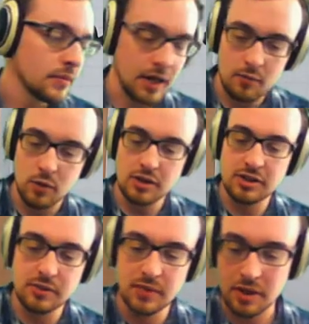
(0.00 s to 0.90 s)
Okay, we're going to
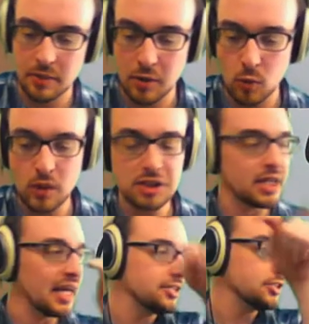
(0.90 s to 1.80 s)
assume that no matter which
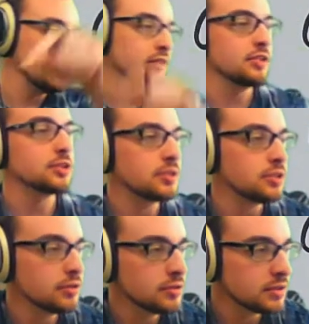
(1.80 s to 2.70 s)
case you individually
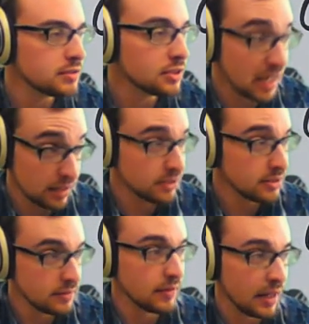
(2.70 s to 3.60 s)
choose to
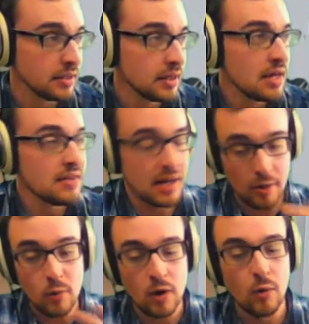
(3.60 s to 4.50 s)
test, right, that
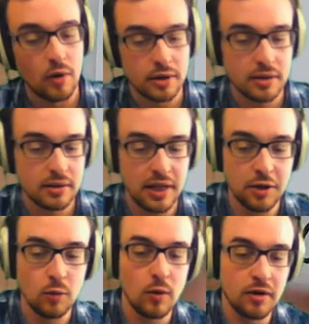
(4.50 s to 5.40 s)
it will work, that
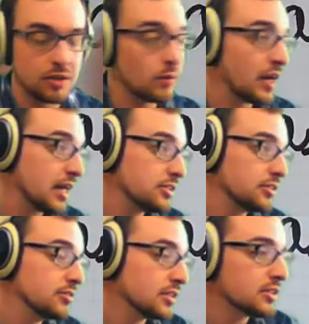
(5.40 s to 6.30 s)
you will get the right
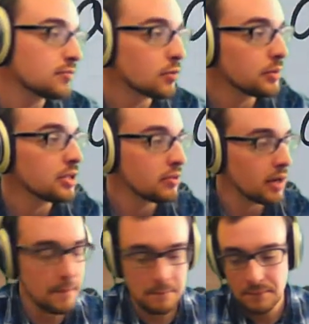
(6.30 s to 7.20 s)
answer using this formula,
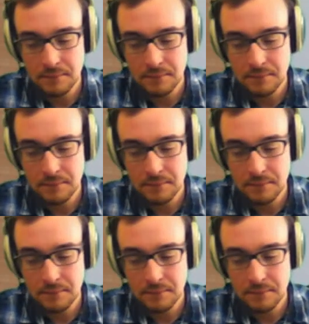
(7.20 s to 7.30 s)
okay?